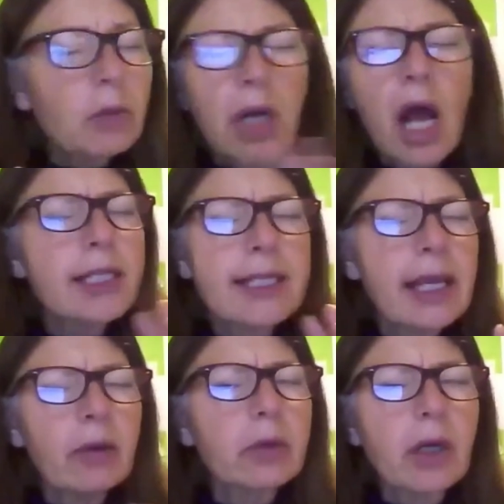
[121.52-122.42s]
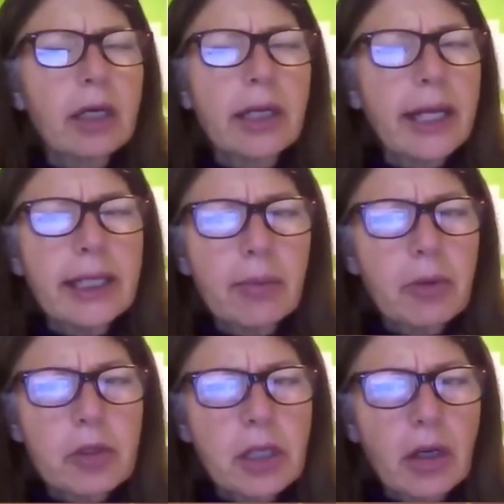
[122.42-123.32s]
And we're not saying we're not going to end up
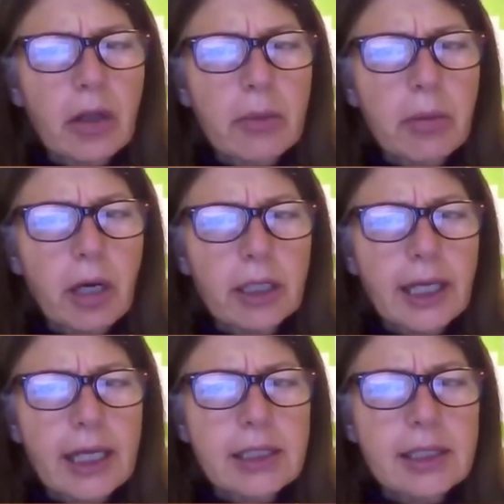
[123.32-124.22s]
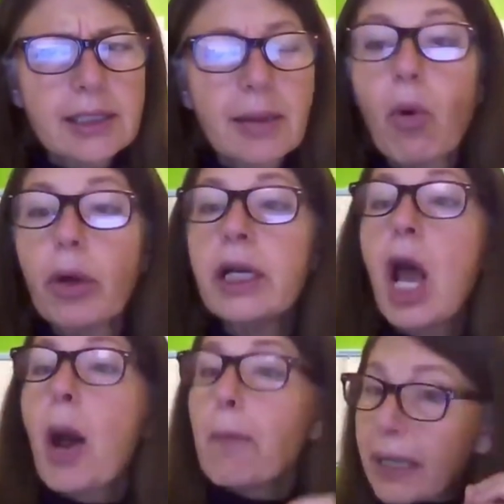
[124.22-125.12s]
using it on the podcast at some point,
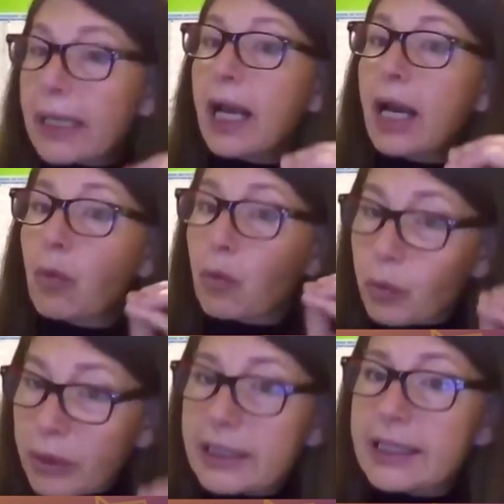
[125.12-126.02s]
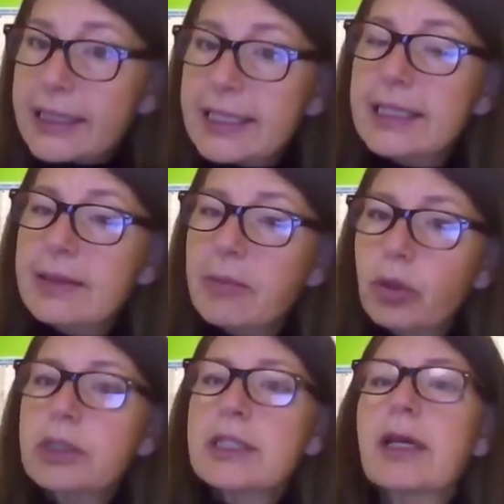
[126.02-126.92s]
but really this is
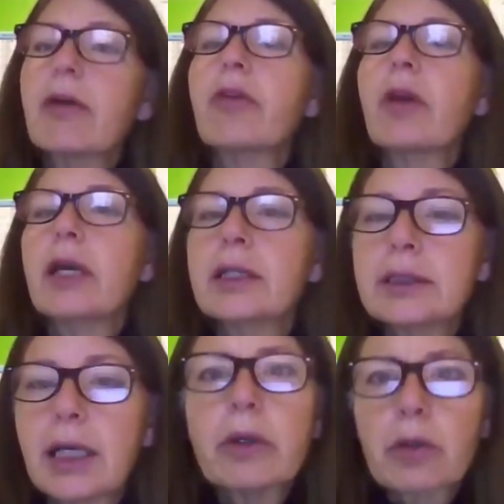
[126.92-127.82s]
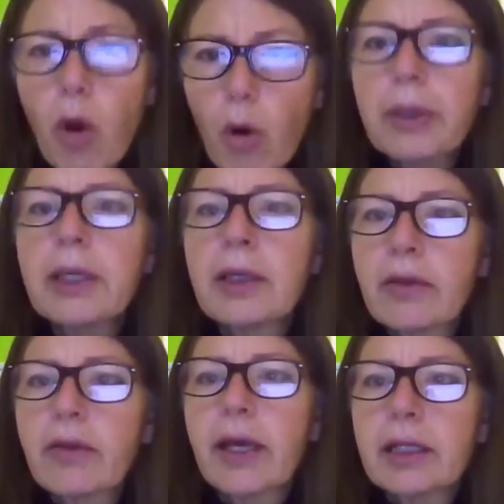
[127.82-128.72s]
important stuff. And we are
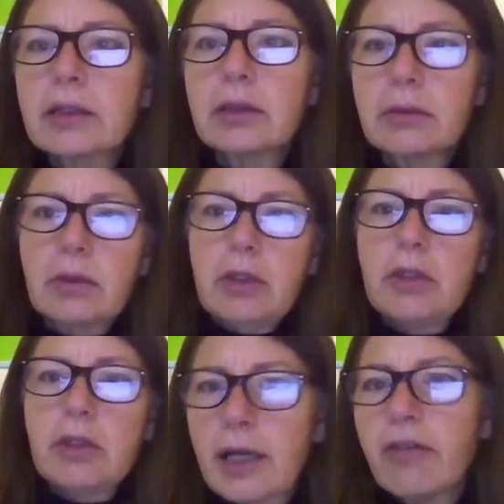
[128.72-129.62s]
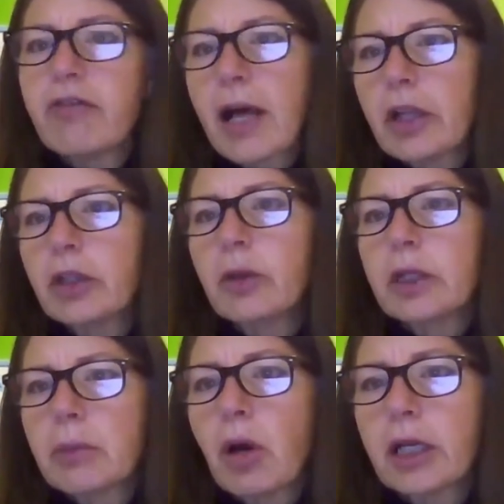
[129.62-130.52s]
hoping that you see enough value
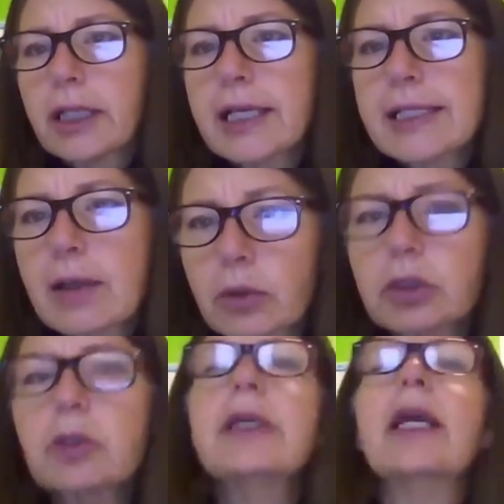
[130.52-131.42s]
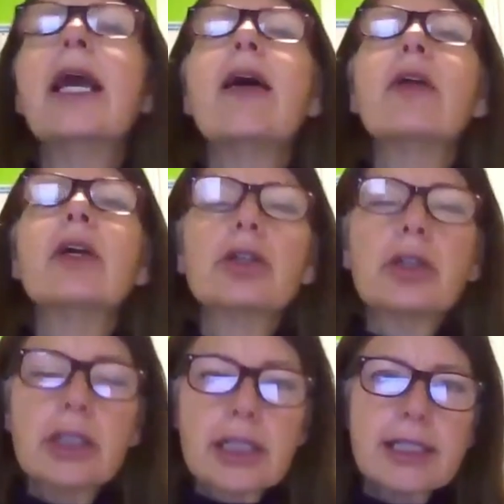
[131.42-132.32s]
in the podcast that we're doing that you're
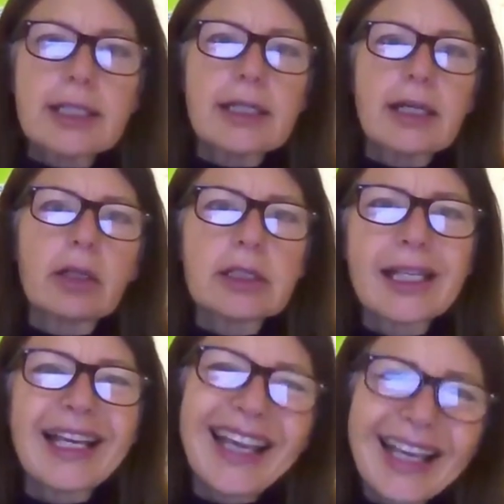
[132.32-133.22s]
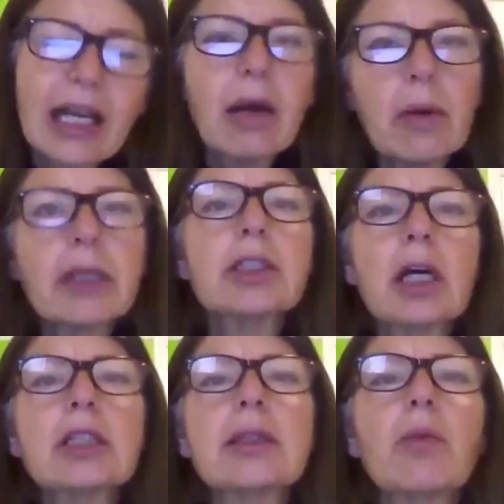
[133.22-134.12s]
going to sit down and say, hey, I want to
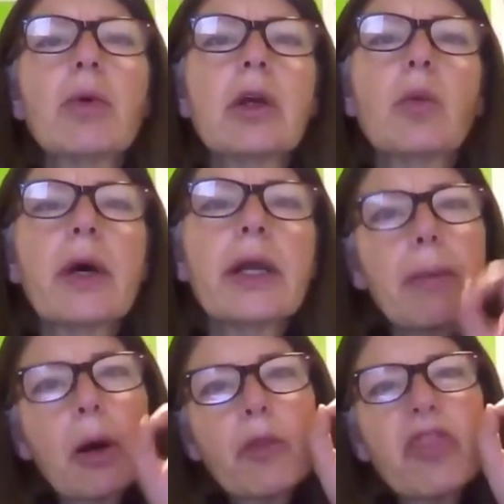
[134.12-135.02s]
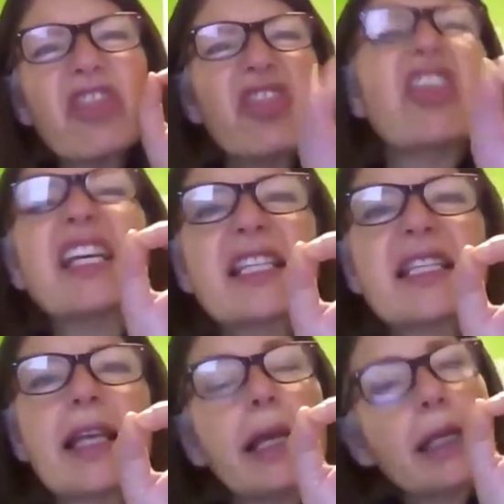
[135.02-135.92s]
talk to them one-on-one about
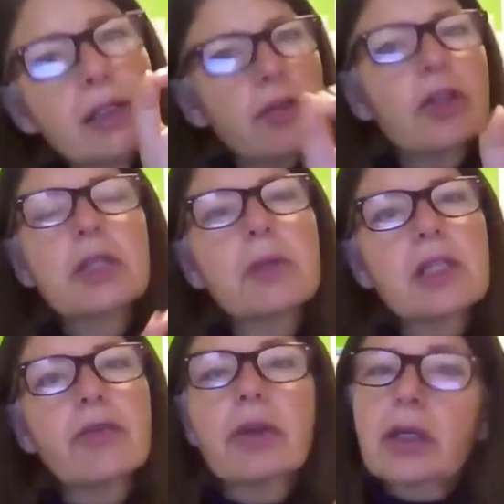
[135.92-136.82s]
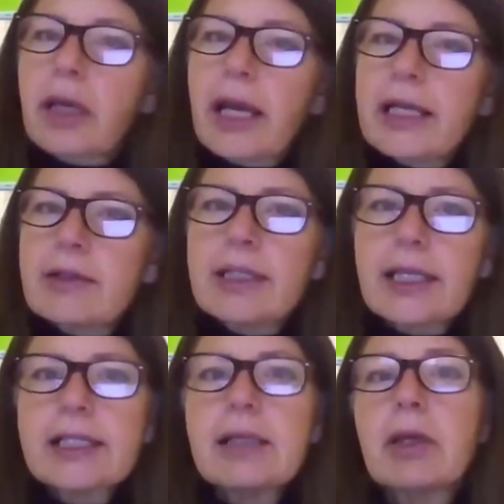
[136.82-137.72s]
this. And it's very specific. And
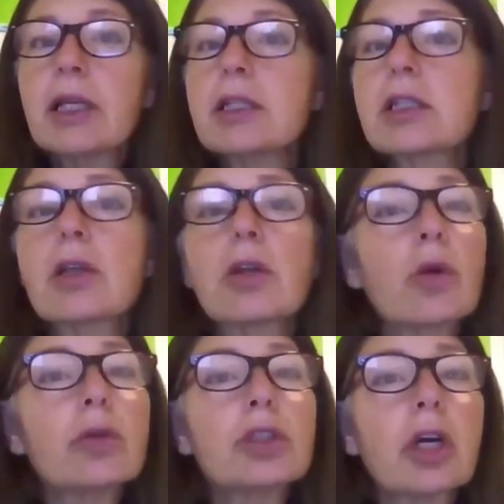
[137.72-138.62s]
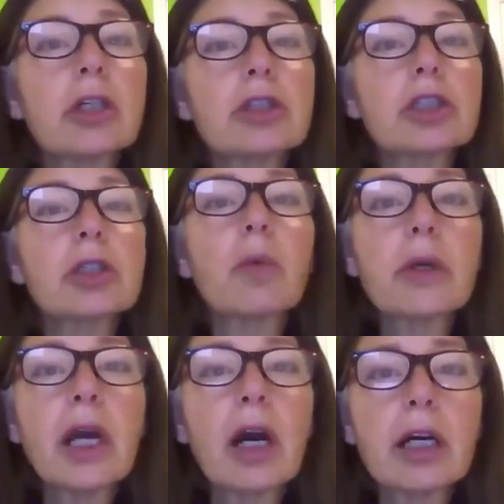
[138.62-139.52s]
60 minutes, no charge.
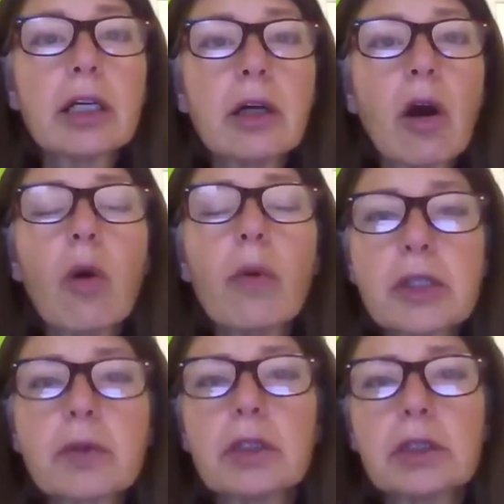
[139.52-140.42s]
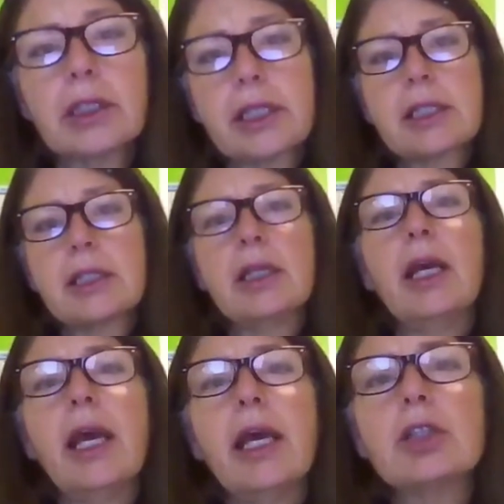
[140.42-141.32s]
We are always thrilled to listen
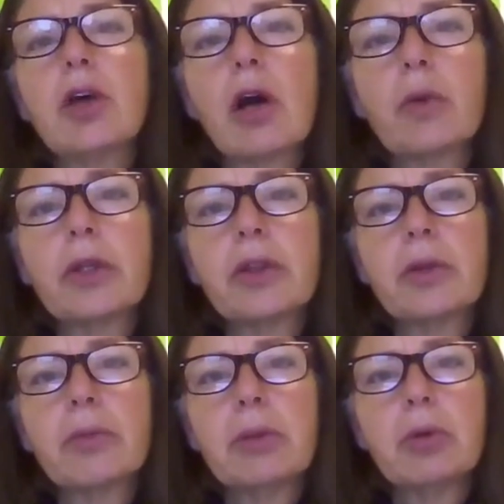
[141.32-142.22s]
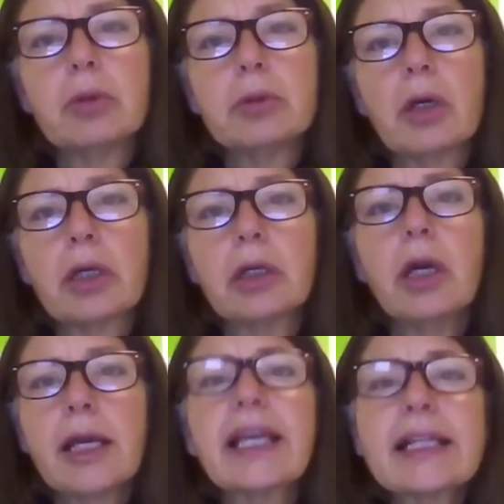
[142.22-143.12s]
and talk with the people who are
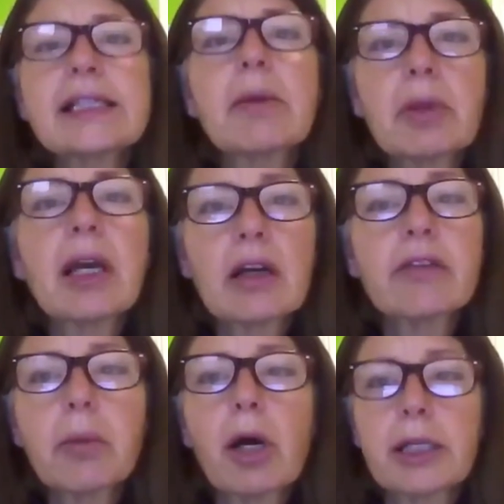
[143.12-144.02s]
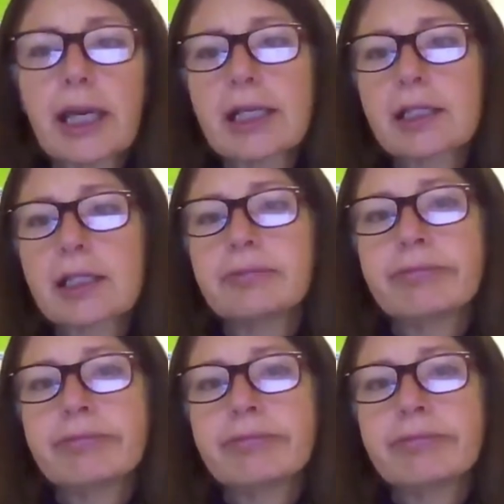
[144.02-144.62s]
getting something out of our podcast.